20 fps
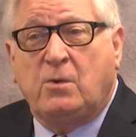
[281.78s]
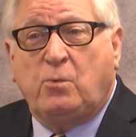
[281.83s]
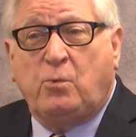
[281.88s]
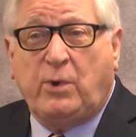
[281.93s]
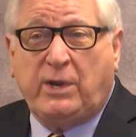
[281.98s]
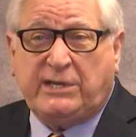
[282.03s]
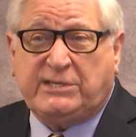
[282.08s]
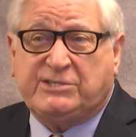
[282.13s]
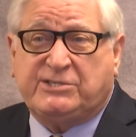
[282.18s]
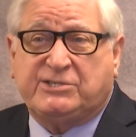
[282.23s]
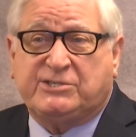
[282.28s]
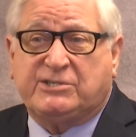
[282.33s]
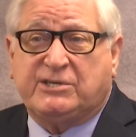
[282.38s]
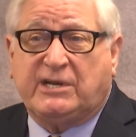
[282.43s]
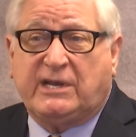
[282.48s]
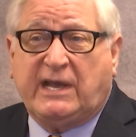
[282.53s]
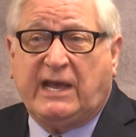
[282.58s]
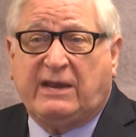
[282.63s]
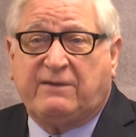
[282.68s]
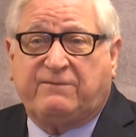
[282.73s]

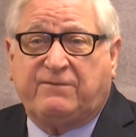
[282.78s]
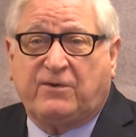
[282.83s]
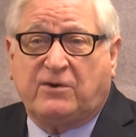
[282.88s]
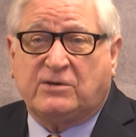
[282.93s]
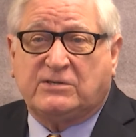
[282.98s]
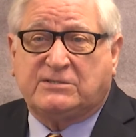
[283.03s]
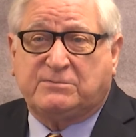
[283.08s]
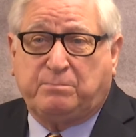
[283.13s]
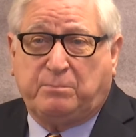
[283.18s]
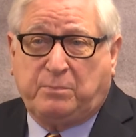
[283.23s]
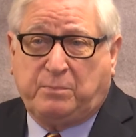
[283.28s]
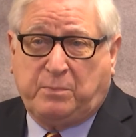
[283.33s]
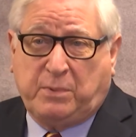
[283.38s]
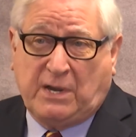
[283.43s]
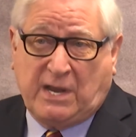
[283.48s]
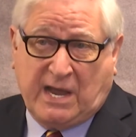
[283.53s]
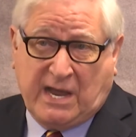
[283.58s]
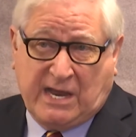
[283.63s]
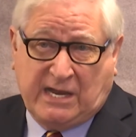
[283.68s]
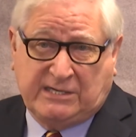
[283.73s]
which at first
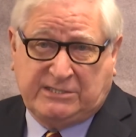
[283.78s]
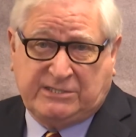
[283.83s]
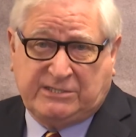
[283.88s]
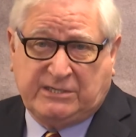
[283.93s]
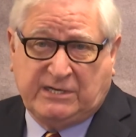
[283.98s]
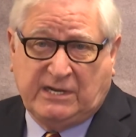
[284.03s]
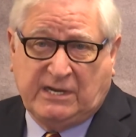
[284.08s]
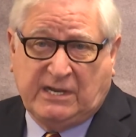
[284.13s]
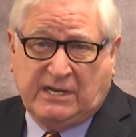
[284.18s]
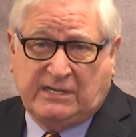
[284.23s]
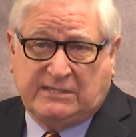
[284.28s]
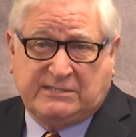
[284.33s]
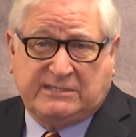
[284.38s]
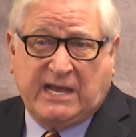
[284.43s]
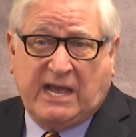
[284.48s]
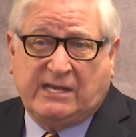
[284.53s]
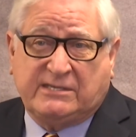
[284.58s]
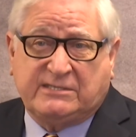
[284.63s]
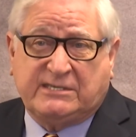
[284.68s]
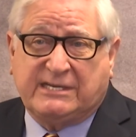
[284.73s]
blush
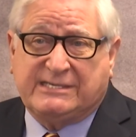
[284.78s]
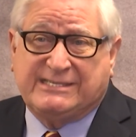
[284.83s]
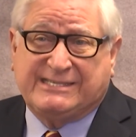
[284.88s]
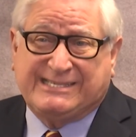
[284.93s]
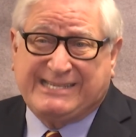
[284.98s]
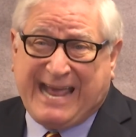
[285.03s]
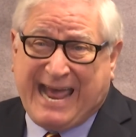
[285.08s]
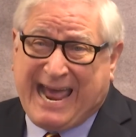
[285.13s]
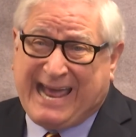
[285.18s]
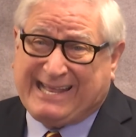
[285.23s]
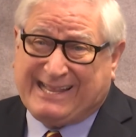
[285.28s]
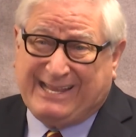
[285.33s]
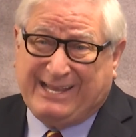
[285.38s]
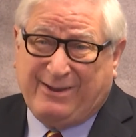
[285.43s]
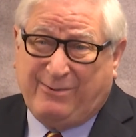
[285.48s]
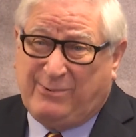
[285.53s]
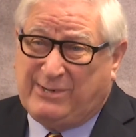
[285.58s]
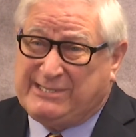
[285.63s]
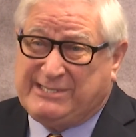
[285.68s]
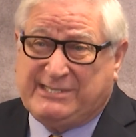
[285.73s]
sounds
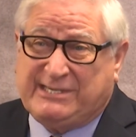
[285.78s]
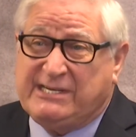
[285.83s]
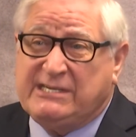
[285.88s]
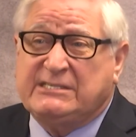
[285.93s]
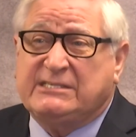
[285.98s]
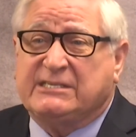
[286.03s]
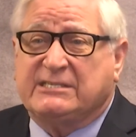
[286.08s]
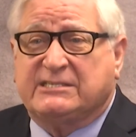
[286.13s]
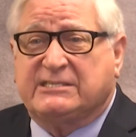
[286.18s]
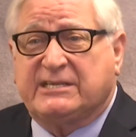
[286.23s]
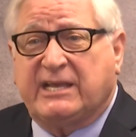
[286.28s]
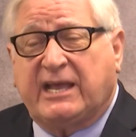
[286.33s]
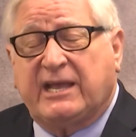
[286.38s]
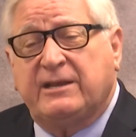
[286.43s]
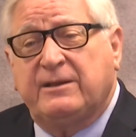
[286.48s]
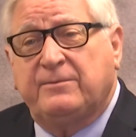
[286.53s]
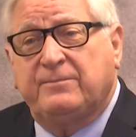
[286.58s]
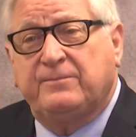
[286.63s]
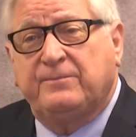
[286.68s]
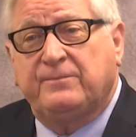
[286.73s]
exactly what Jesus
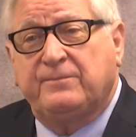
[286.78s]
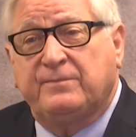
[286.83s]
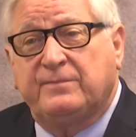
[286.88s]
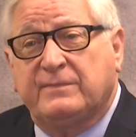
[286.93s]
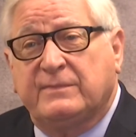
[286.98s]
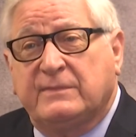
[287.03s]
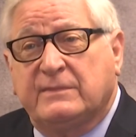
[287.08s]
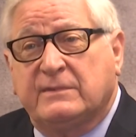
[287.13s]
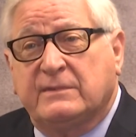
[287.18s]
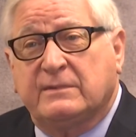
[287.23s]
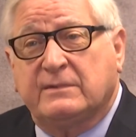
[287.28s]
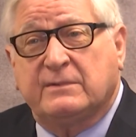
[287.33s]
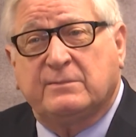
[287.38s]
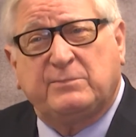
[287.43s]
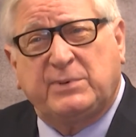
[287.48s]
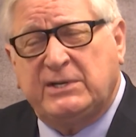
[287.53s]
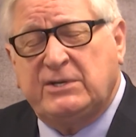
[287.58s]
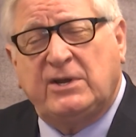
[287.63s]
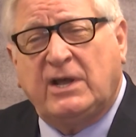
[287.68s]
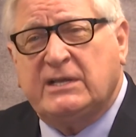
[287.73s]
said,
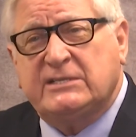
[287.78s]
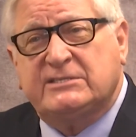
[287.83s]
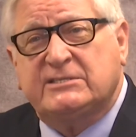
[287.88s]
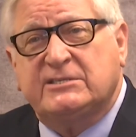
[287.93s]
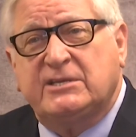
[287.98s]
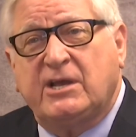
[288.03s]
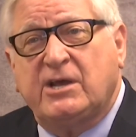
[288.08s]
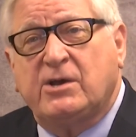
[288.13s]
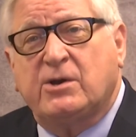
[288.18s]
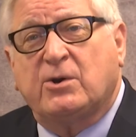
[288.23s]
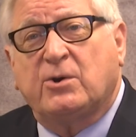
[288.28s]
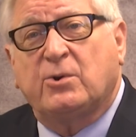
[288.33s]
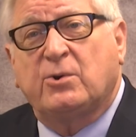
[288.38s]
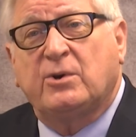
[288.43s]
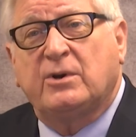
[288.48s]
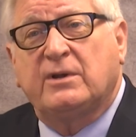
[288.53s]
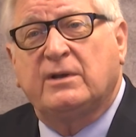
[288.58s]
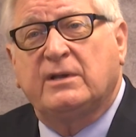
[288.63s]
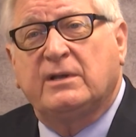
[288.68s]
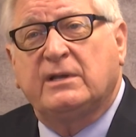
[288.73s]
but not
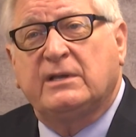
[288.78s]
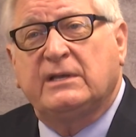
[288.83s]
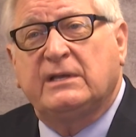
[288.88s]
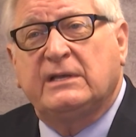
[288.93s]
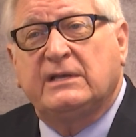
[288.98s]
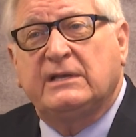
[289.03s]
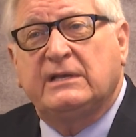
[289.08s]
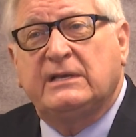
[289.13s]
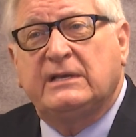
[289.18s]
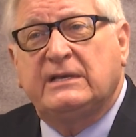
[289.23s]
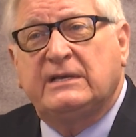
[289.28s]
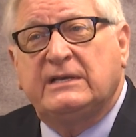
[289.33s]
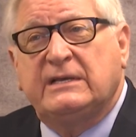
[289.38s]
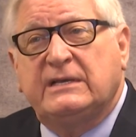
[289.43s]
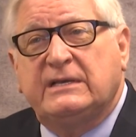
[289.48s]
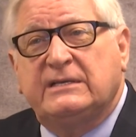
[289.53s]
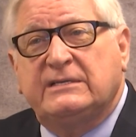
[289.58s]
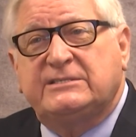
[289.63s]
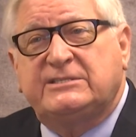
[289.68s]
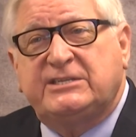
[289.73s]
so.
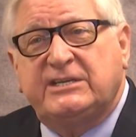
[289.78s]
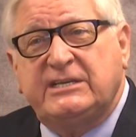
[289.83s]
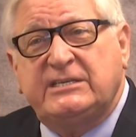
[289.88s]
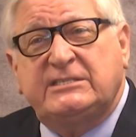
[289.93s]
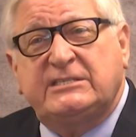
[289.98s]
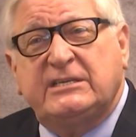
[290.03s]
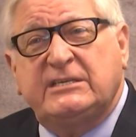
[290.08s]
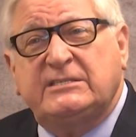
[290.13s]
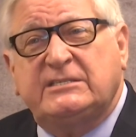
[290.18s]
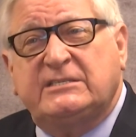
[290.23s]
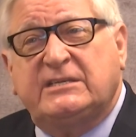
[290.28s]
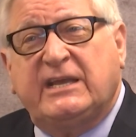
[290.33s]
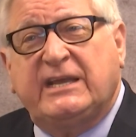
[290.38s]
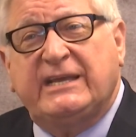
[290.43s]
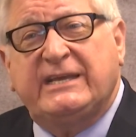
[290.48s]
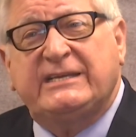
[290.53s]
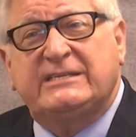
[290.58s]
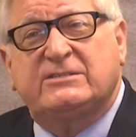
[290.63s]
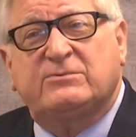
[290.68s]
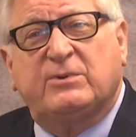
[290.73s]
Jesus
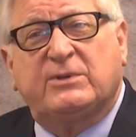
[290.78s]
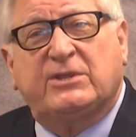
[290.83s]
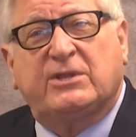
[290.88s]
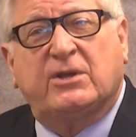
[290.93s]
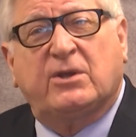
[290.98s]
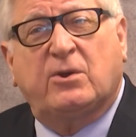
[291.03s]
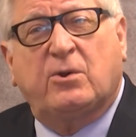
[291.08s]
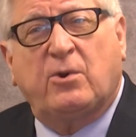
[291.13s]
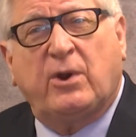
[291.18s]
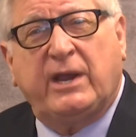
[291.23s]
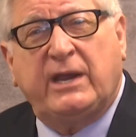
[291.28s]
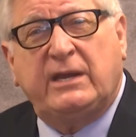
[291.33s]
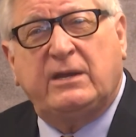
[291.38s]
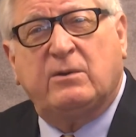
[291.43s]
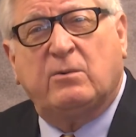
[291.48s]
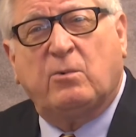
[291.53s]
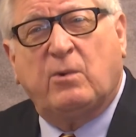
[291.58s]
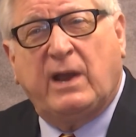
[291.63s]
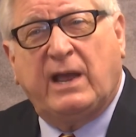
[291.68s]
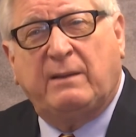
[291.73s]
takes what the
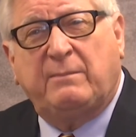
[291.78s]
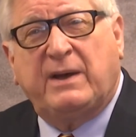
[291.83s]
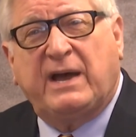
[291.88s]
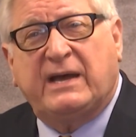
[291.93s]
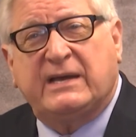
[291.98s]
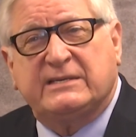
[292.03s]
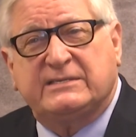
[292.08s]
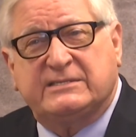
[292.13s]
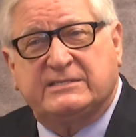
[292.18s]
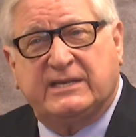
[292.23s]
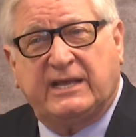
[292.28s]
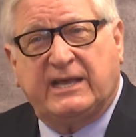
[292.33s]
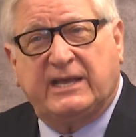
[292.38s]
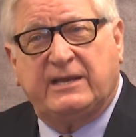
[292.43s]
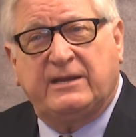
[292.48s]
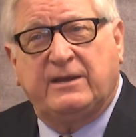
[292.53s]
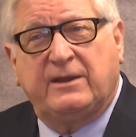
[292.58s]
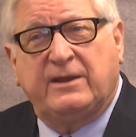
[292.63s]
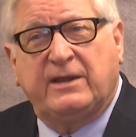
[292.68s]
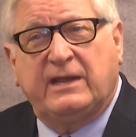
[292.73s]
great rabbi
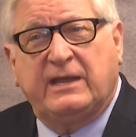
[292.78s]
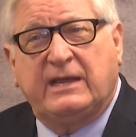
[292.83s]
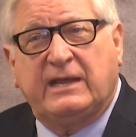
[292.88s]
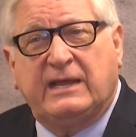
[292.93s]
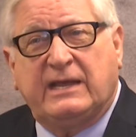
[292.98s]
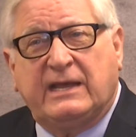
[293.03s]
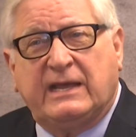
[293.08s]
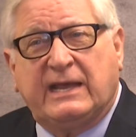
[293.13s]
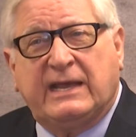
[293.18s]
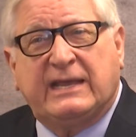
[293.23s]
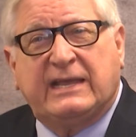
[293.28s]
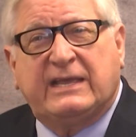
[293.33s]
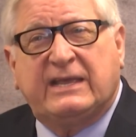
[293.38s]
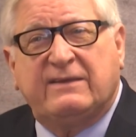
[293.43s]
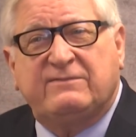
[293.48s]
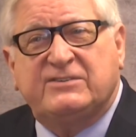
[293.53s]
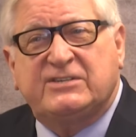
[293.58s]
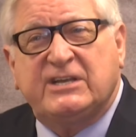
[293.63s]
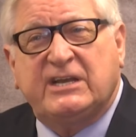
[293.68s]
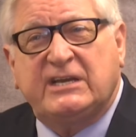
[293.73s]
said and
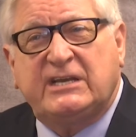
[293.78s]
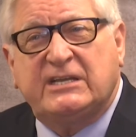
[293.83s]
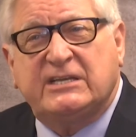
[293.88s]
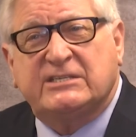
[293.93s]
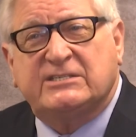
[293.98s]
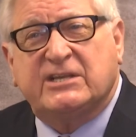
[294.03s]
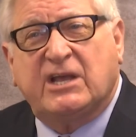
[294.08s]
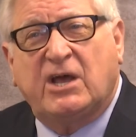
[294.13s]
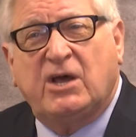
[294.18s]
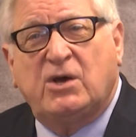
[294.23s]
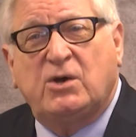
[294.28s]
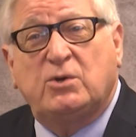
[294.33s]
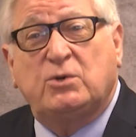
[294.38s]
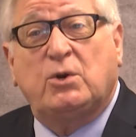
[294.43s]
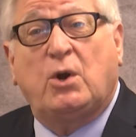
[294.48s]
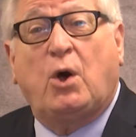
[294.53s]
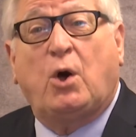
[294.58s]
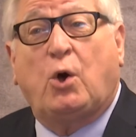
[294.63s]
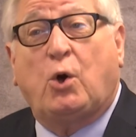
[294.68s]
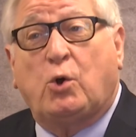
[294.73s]
gives it his
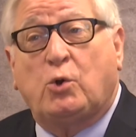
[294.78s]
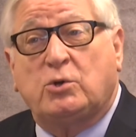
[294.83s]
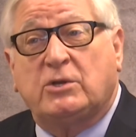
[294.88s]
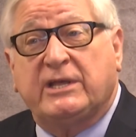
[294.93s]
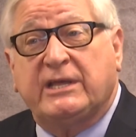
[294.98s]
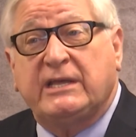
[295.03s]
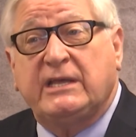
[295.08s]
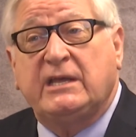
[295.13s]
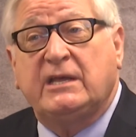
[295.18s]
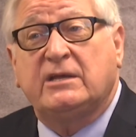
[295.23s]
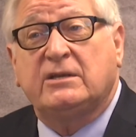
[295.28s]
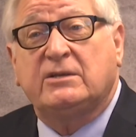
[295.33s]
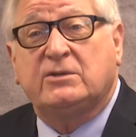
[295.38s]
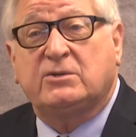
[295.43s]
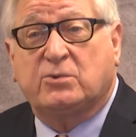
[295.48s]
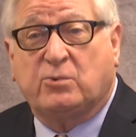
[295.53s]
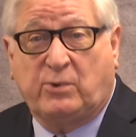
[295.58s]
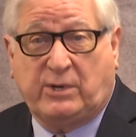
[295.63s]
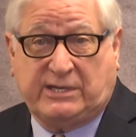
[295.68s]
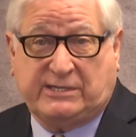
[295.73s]
own holy
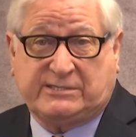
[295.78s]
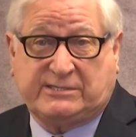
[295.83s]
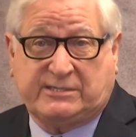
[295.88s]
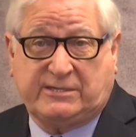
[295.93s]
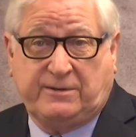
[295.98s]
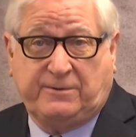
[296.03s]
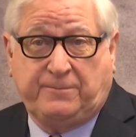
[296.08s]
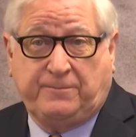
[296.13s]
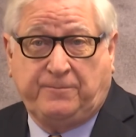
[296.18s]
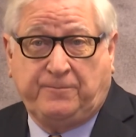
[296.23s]
twist.